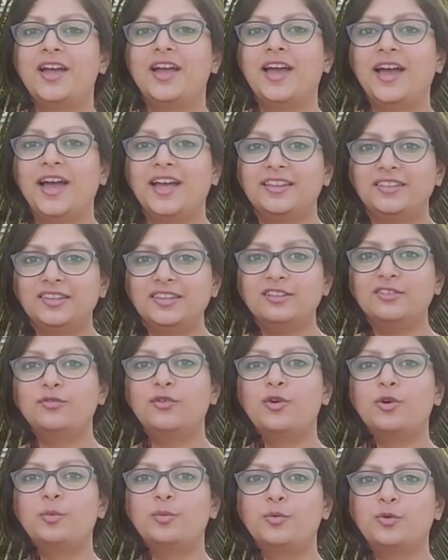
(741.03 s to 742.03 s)
And these
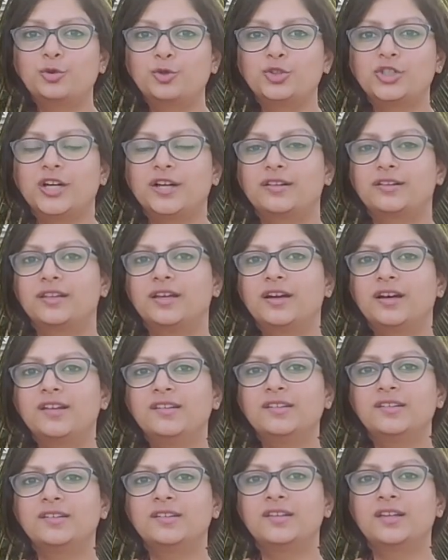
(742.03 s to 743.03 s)
4
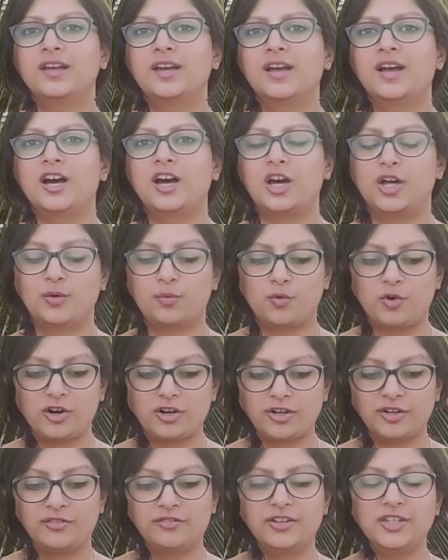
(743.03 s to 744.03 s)
Purusharthas are
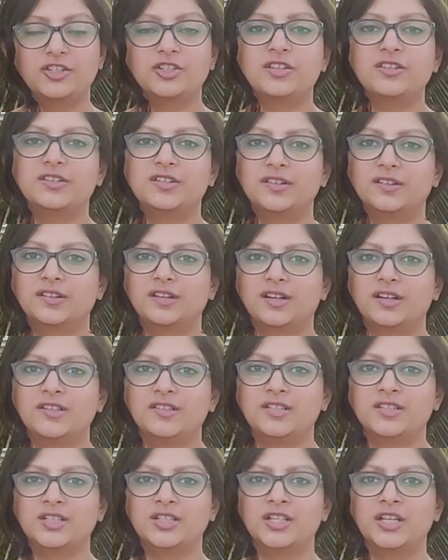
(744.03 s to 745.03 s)
what we just
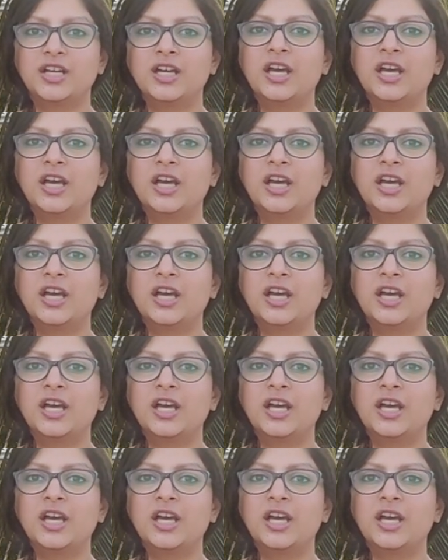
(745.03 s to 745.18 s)
discussed.